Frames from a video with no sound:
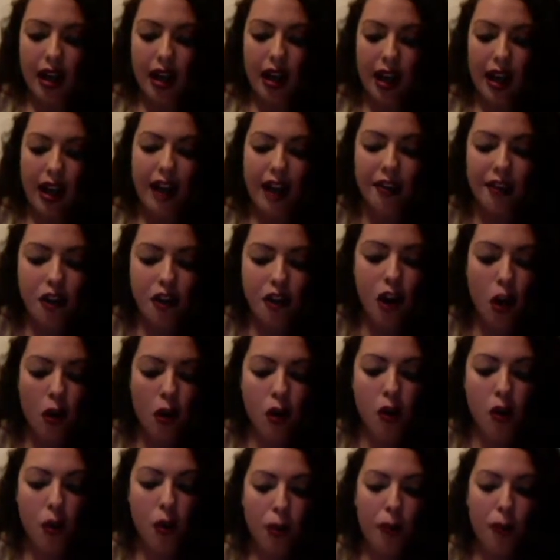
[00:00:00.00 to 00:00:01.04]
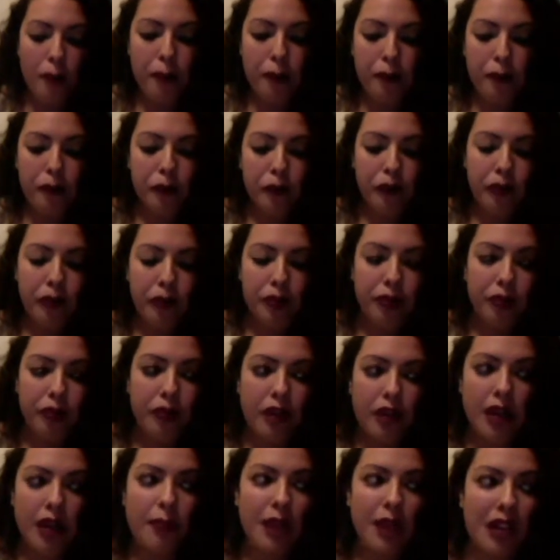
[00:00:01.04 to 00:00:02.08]
know
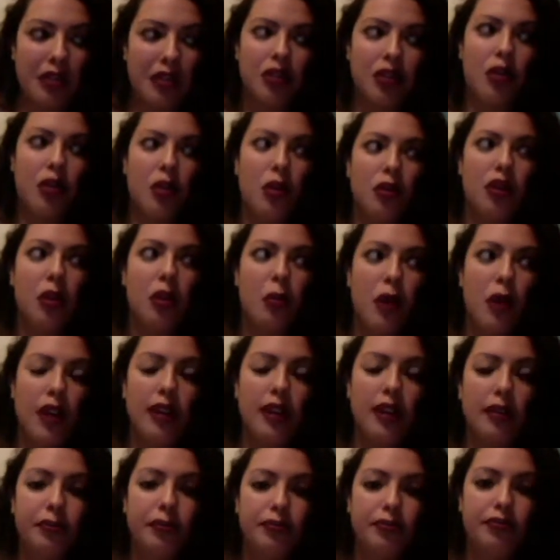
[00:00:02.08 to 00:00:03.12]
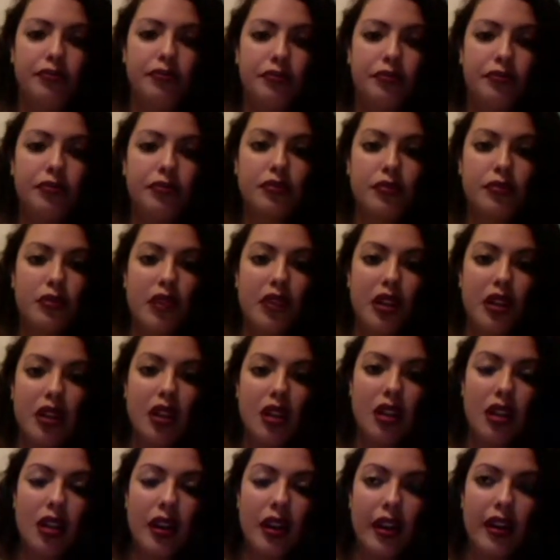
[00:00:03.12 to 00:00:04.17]
I'm not the only one.
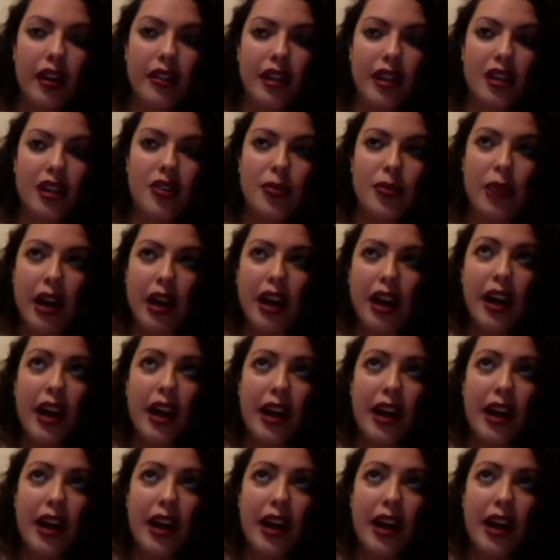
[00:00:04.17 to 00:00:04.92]
And that's why